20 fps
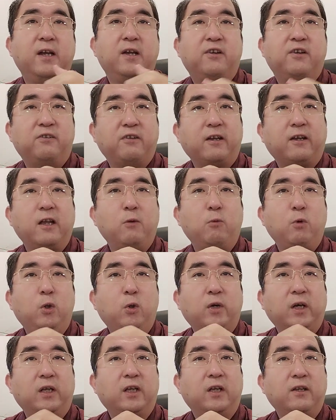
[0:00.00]
Second, we
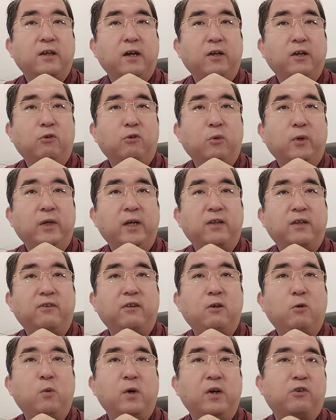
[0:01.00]
look at the Tai Sui and
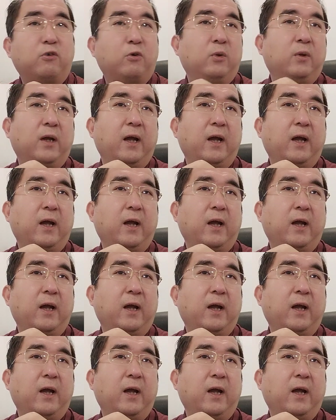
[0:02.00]
see what's going